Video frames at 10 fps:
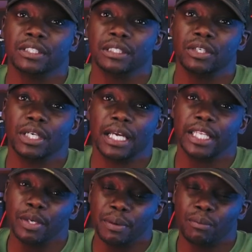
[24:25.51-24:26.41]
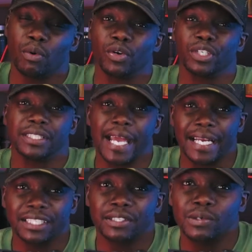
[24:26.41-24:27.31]
to look a little bit more
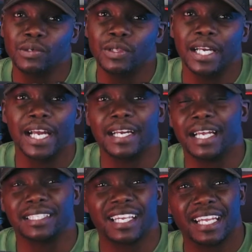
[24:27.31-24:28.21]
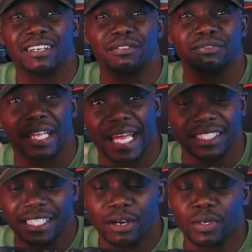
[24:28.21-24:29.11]
tactical and not kind of
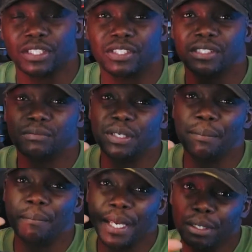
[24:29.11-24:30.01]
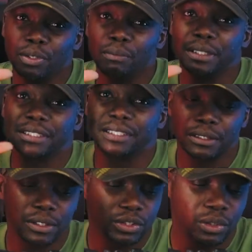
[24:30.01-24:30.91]
flashy. I wanted it to be minimal but
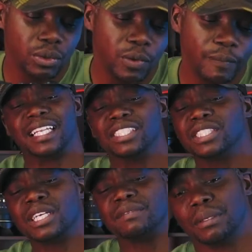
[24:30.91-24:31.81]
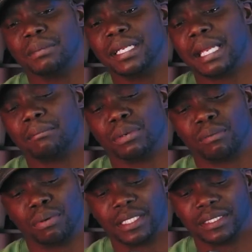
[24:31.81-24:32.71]
still looks cool. I just love the midnight
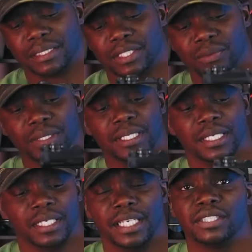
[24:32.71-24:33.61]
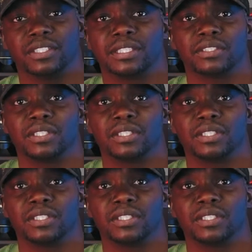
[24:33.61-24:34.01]
burnt bronze in this one. It just looks